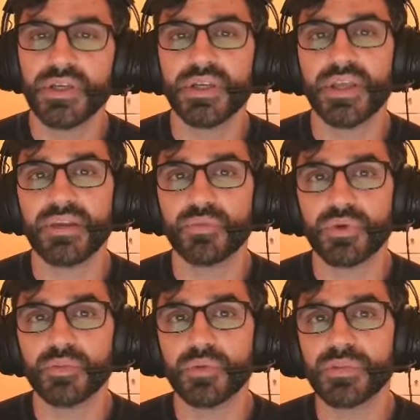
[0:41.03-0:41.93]
and
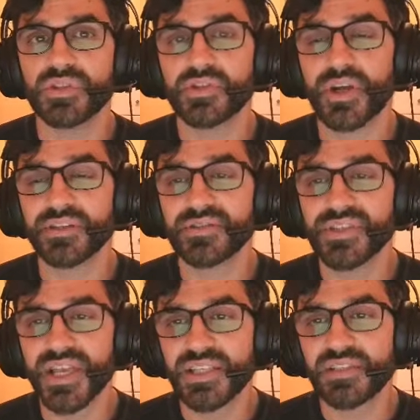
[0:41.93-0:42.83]
what we'll be trying to
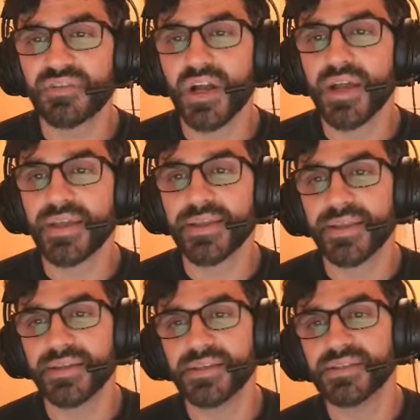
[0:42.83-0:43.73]
satisfy
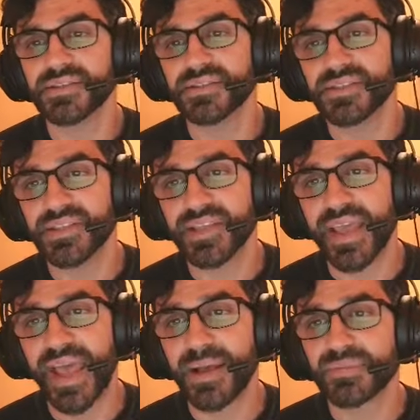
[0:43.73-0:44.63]
is
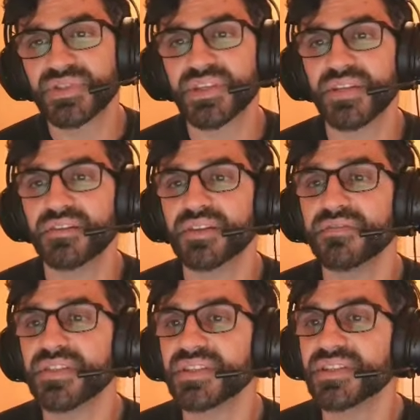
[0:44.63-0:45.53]
CCAPs in the
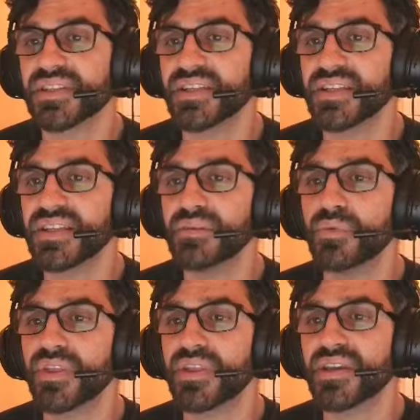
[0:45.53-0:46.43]
vicinity
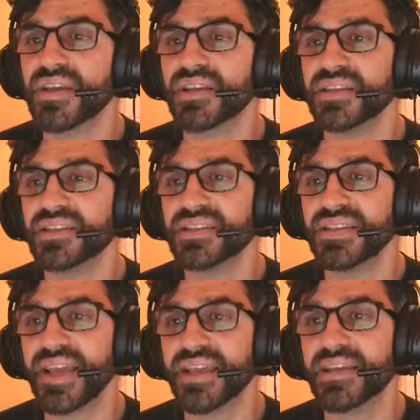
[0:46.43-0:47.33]
within an
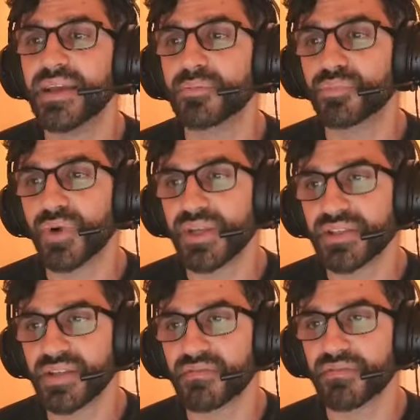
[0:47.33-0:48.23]
ETA and
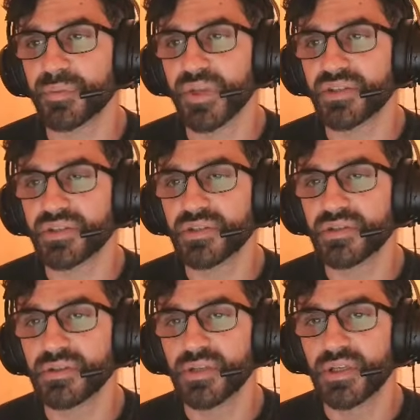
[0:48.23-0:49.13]
pricing information,
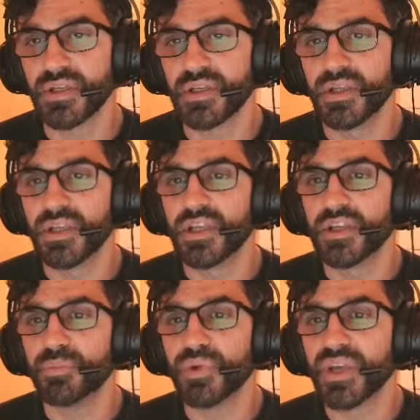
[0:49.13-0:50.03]

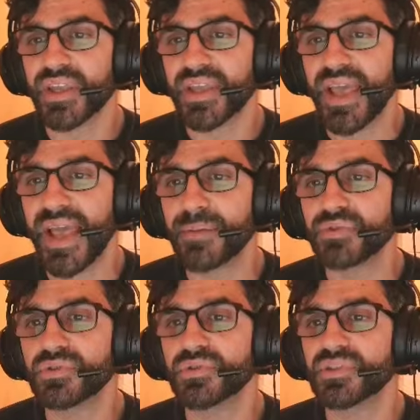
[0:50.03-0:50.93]
book a cab
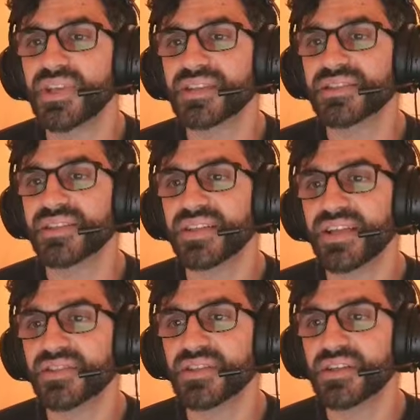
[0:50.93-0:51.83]
to a
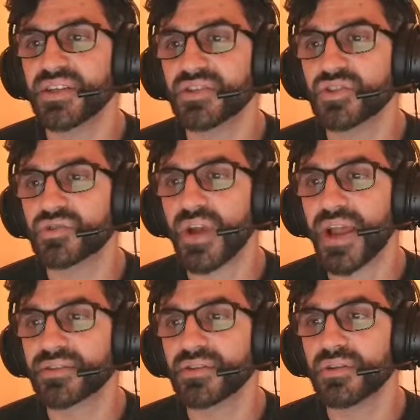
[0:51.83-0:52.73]
destination and
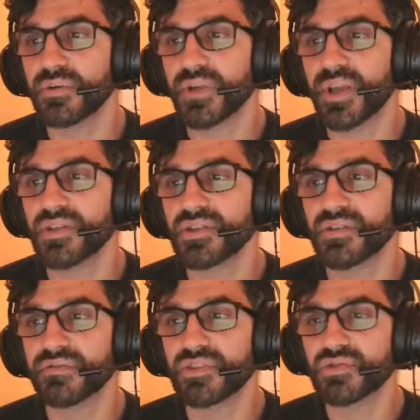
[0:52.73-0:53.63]
track the location
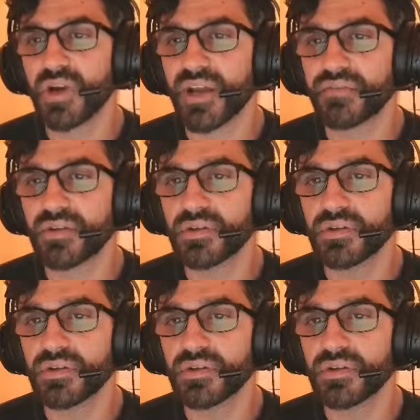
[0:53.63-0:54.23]
of the driver,